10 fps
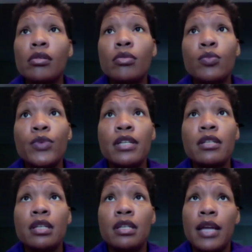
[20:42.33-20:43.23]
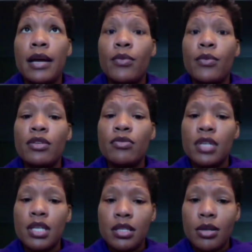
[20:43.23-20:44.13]
we do the
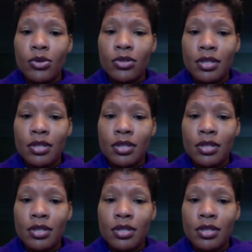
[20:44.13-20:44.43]
adults.